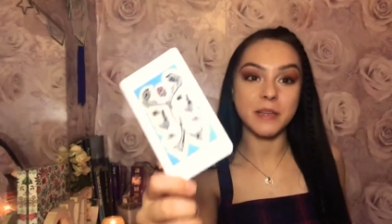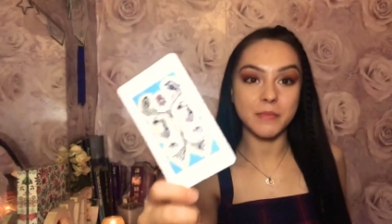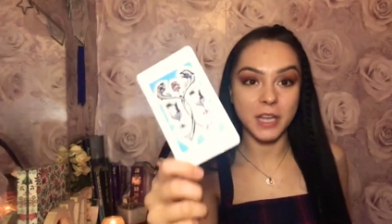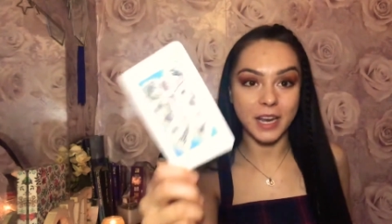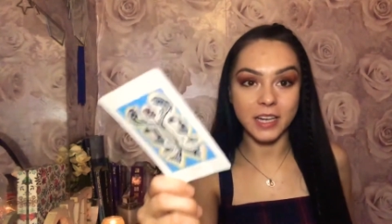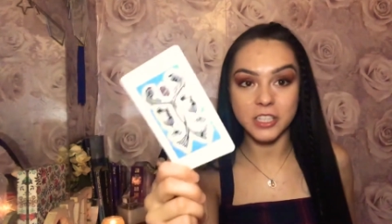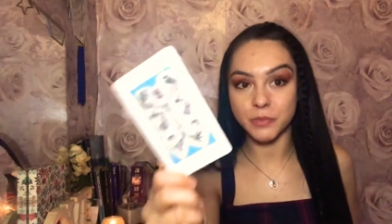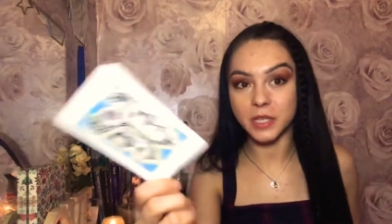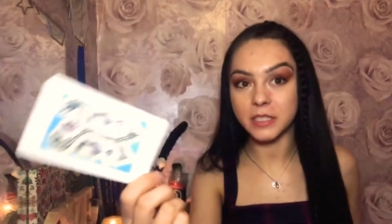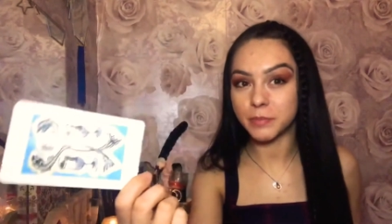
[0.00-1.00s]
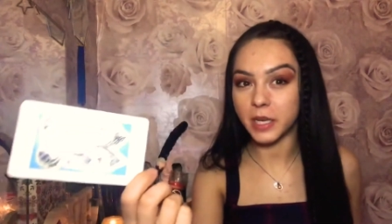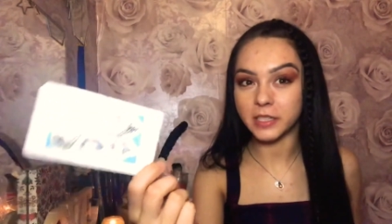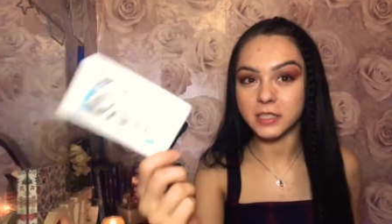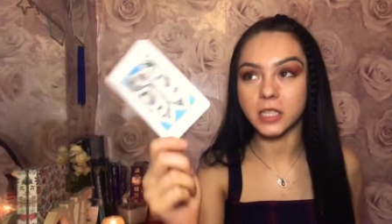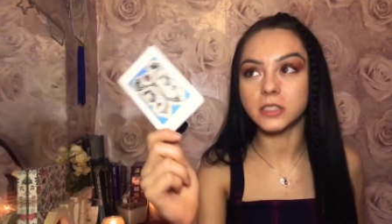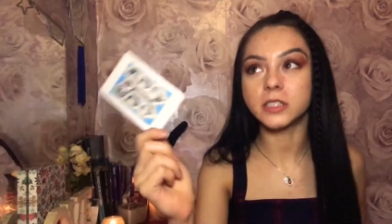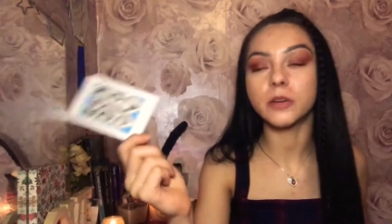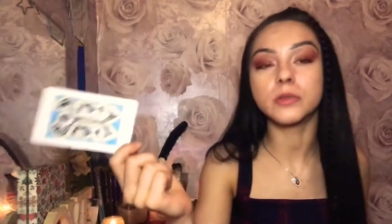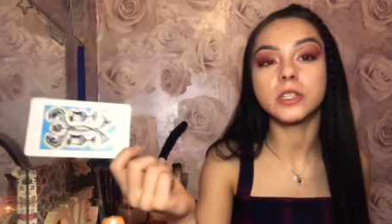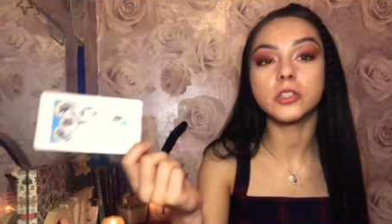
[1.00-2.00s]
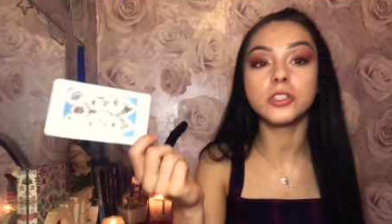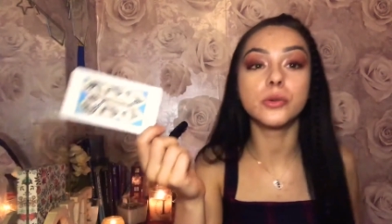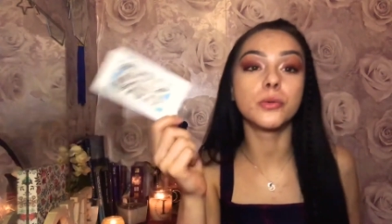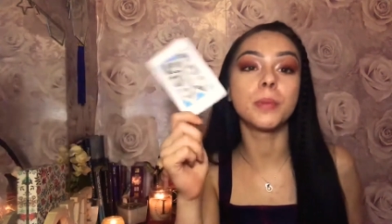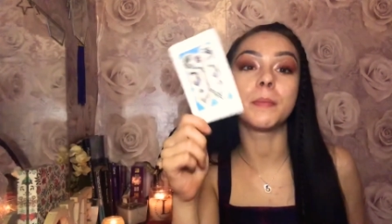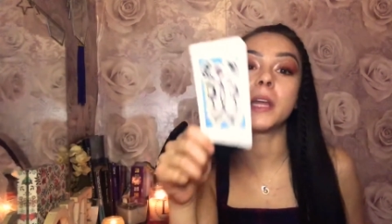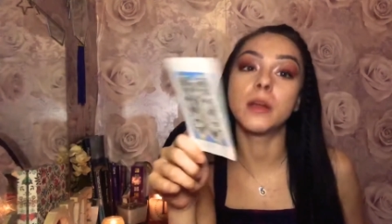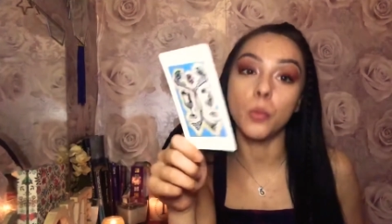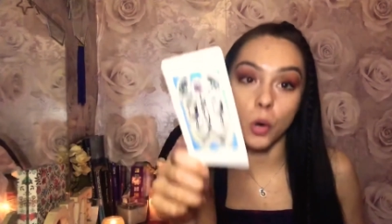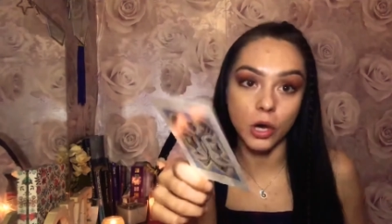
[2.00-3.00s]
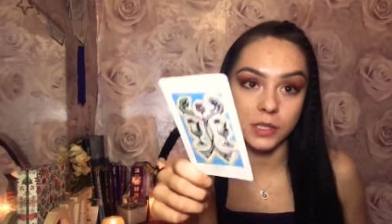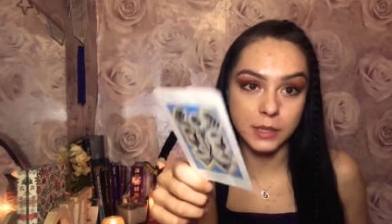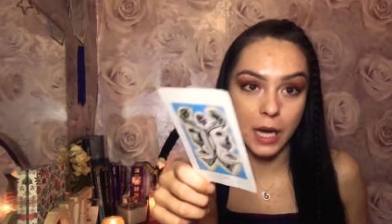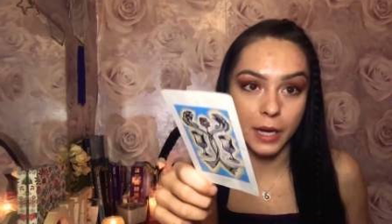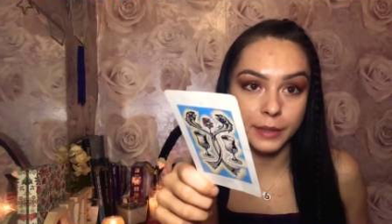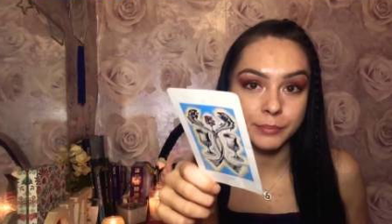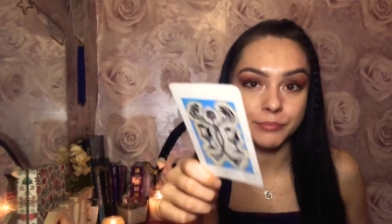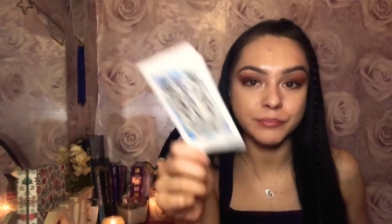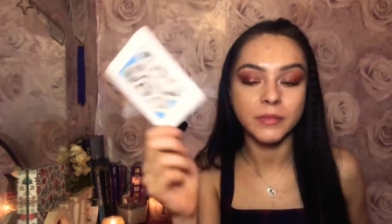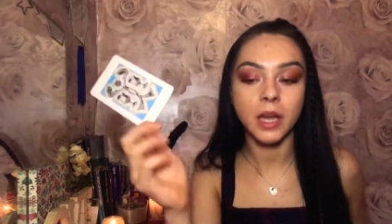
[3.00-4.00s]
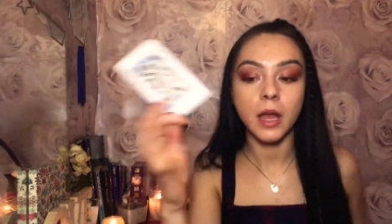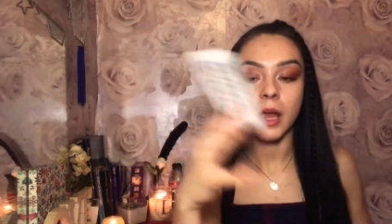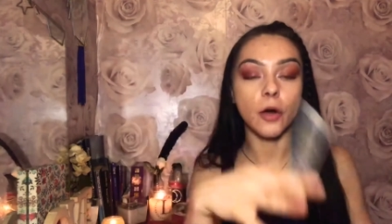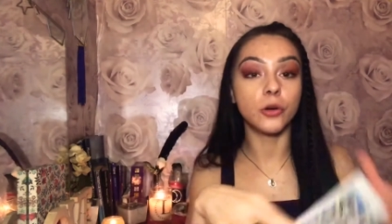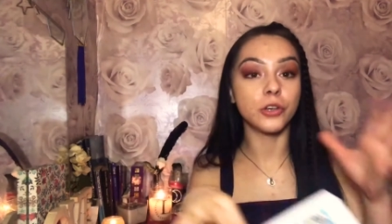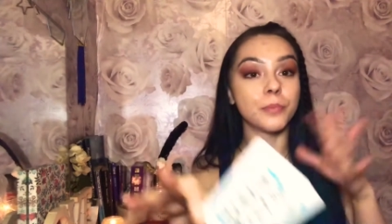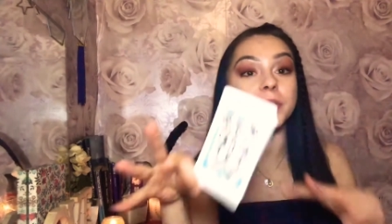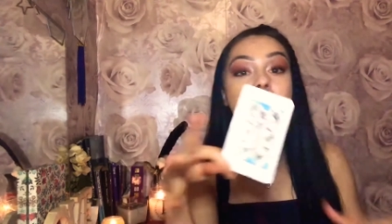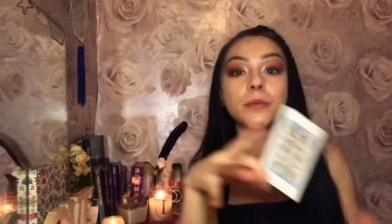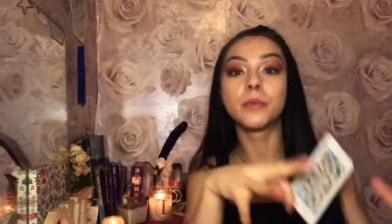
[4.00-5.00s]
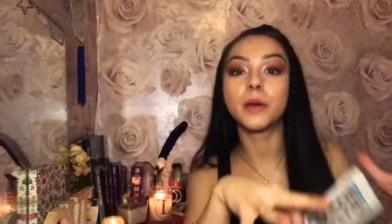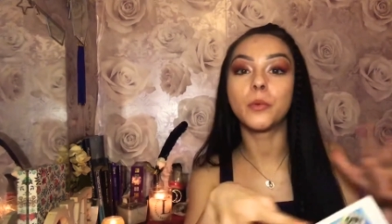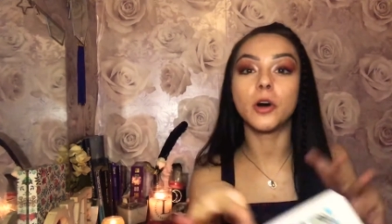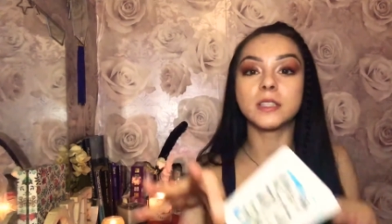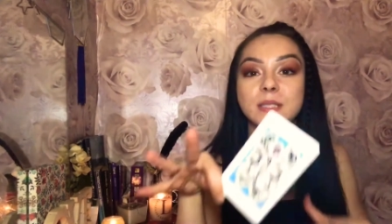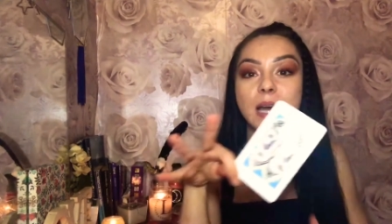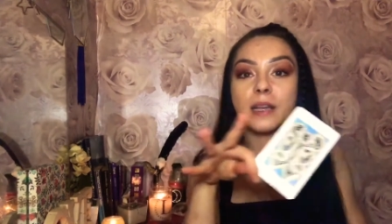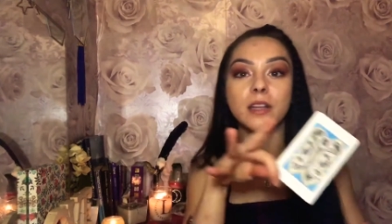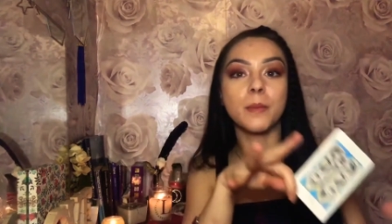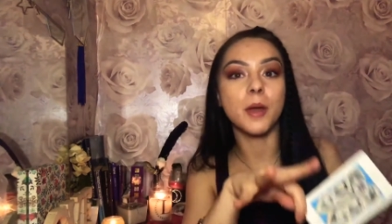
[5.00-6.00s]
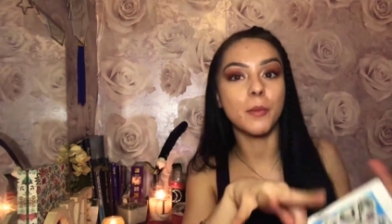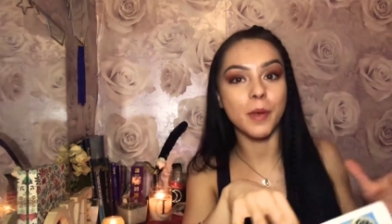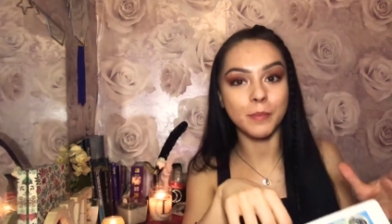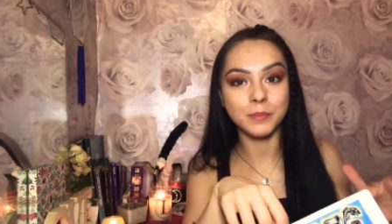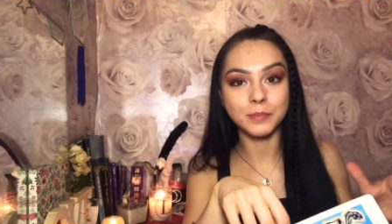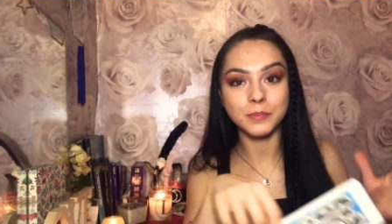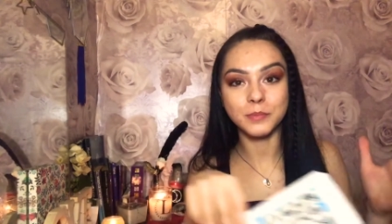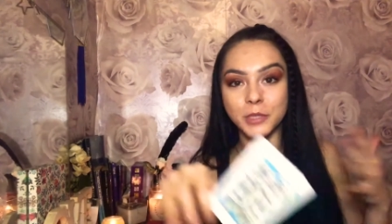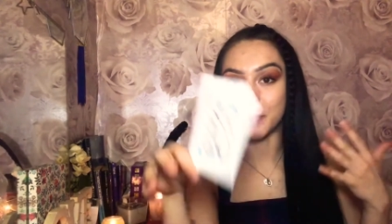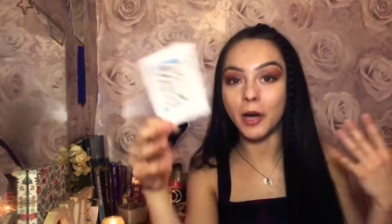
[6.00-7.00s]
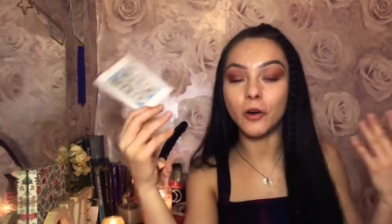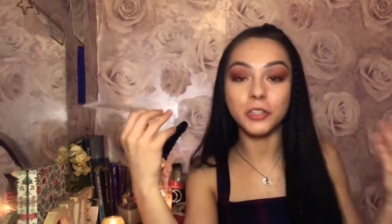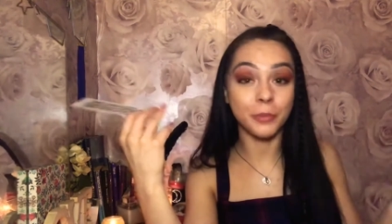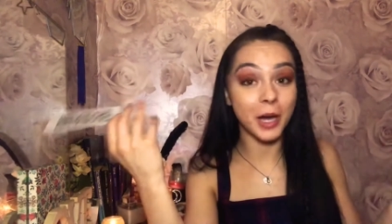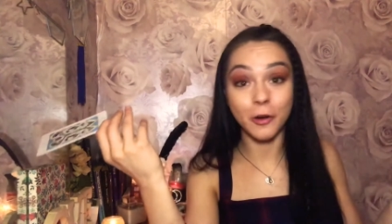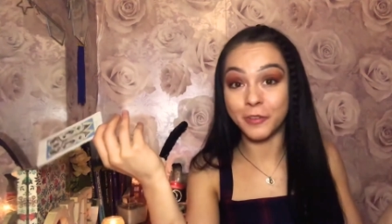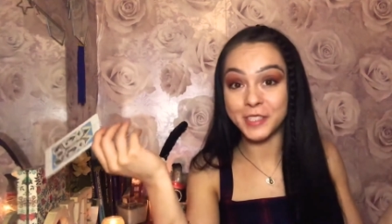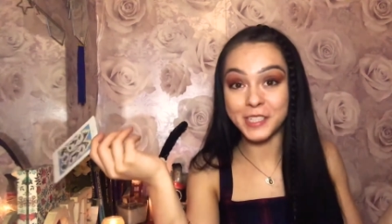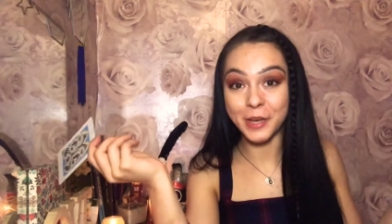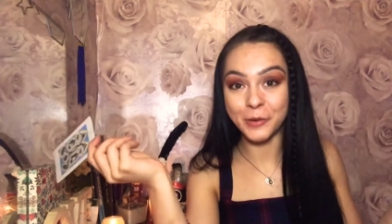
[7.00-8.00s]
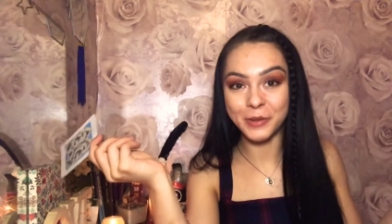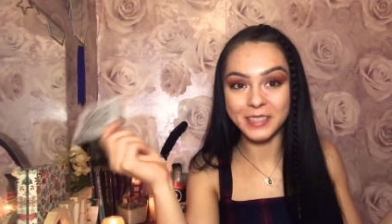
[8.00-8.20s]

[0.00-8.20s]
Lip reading: connection with this person, so you could be meeting a water sign, or you could be dealing with a water sign at the moment. You might already know who this